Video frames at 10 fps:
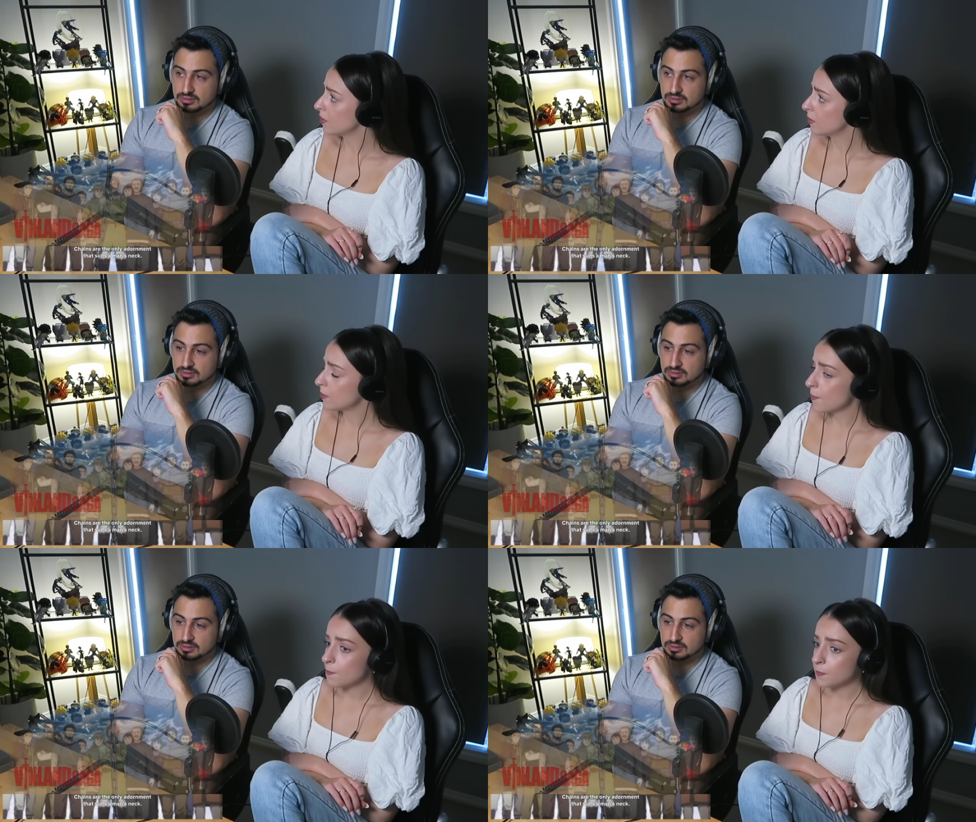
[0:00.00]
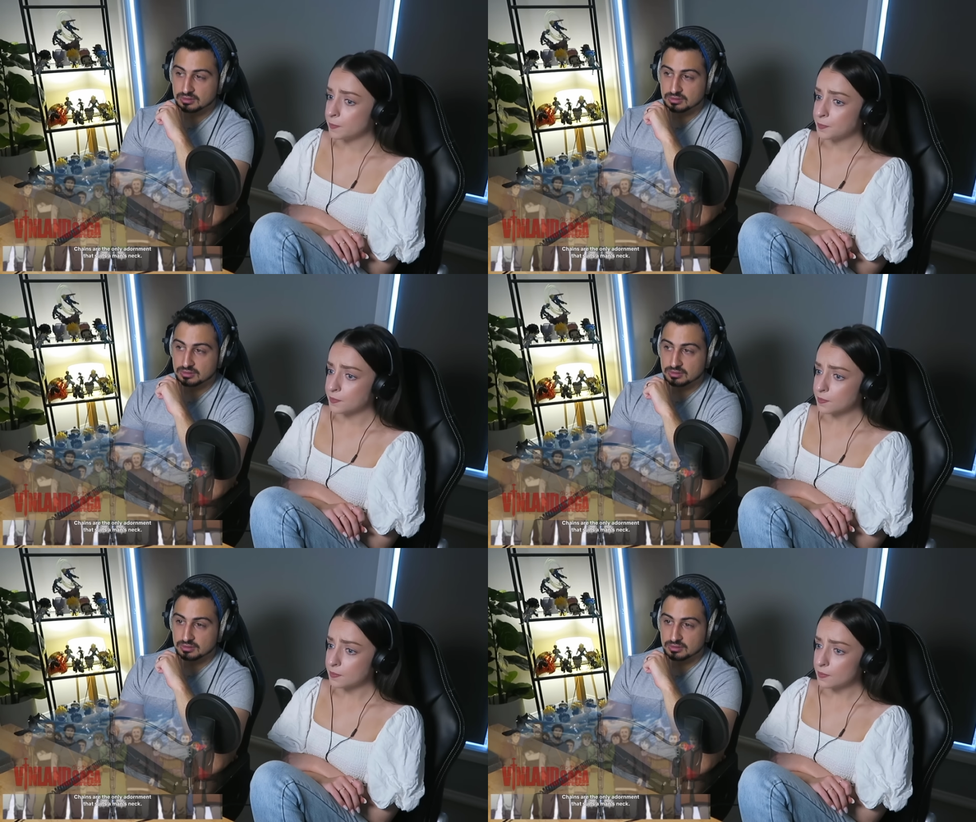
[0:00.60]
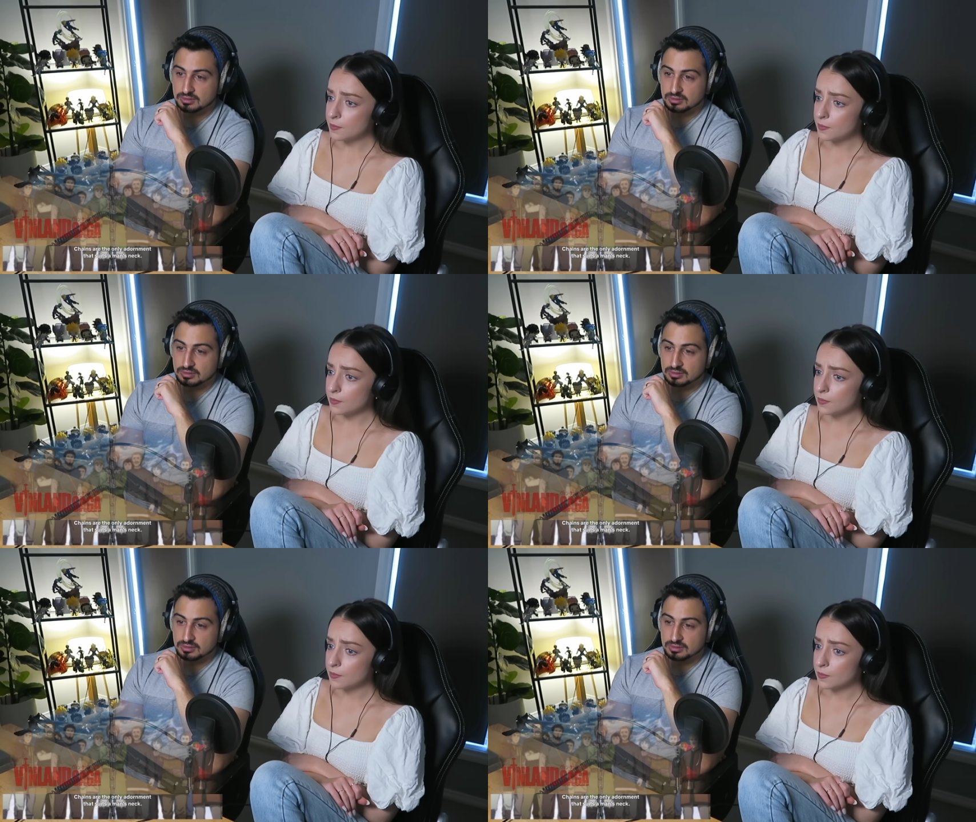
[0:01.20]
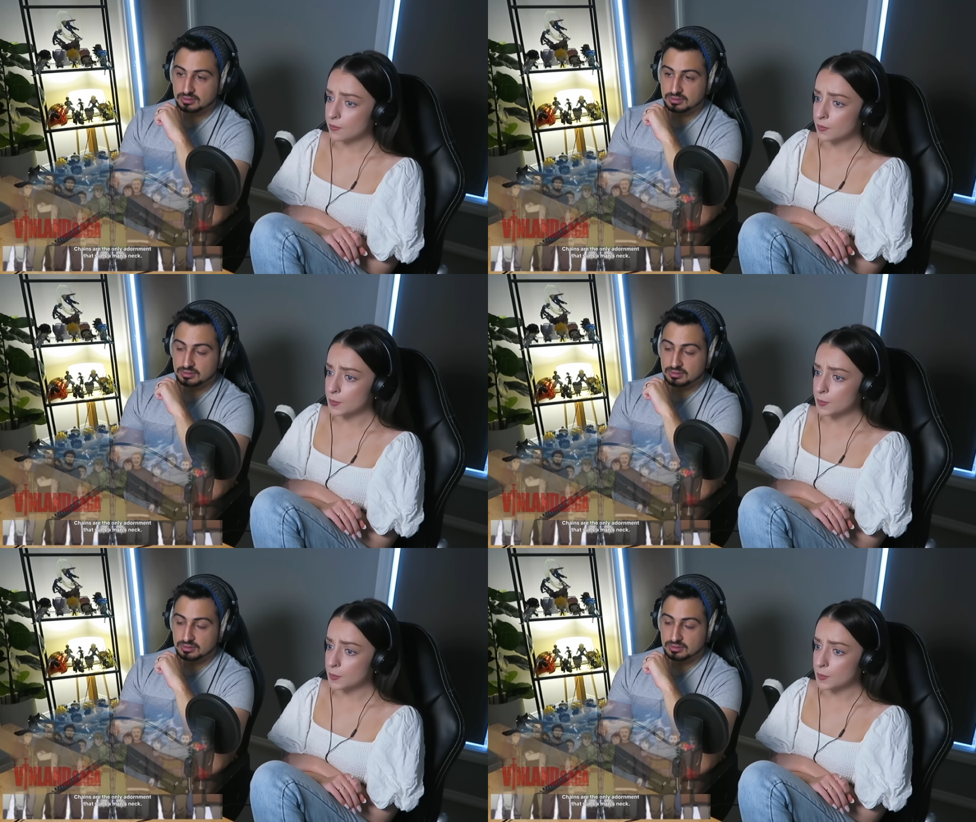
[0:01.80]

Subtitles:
[no speech]